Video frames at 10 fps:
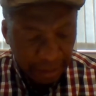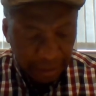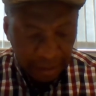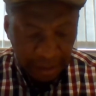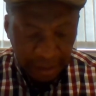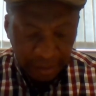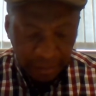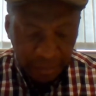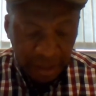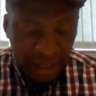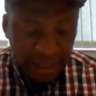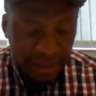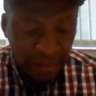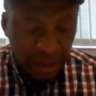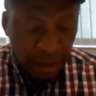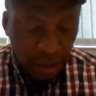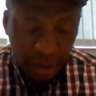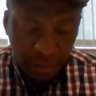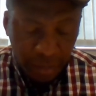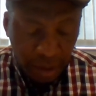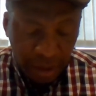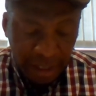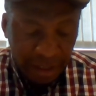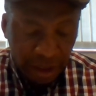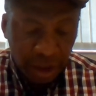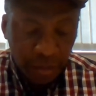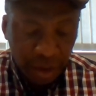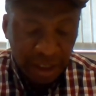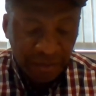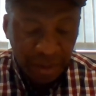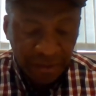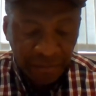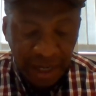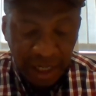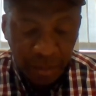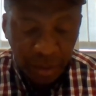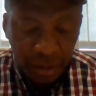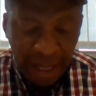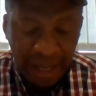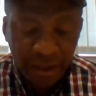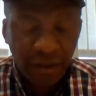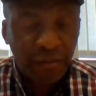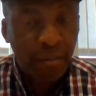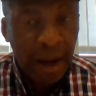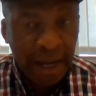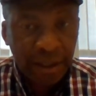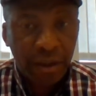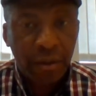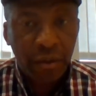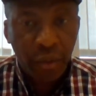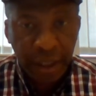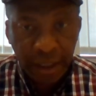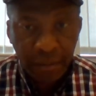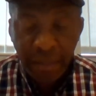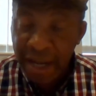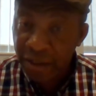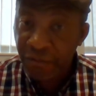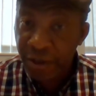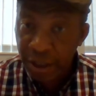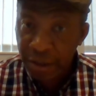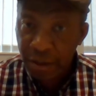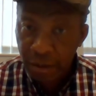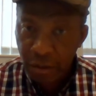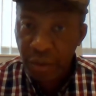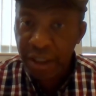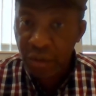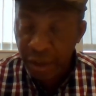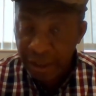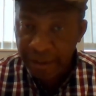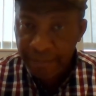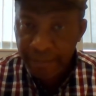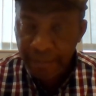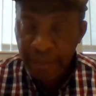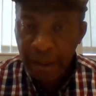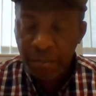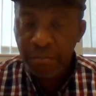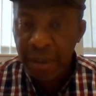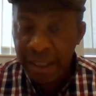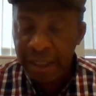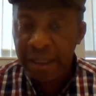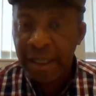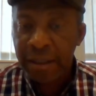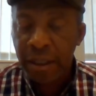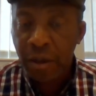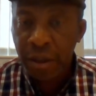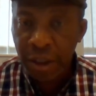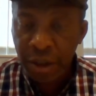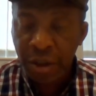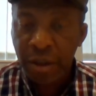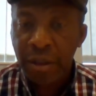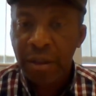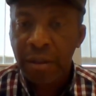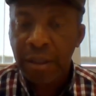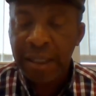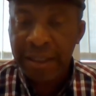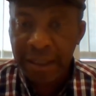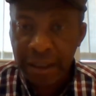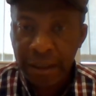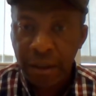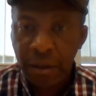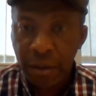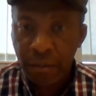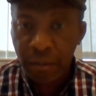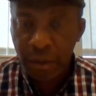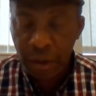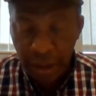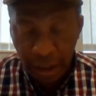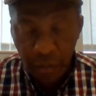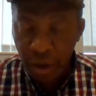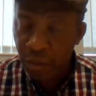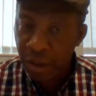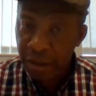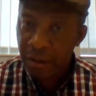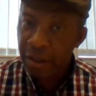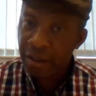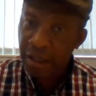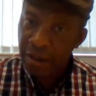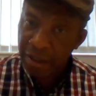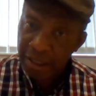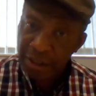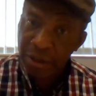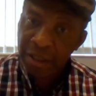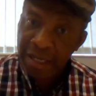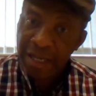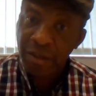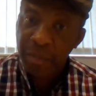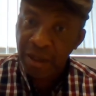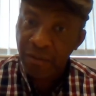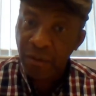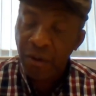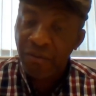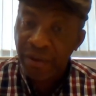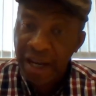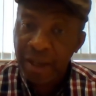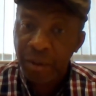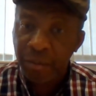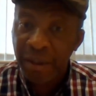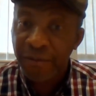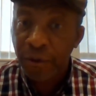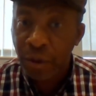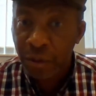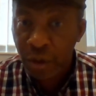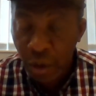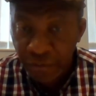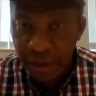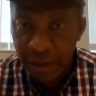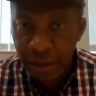The SME or the organization must have been viable as of March 1st, 2020, meaning that the conditions existing today, we don't want an organization that has been unviable before COVID,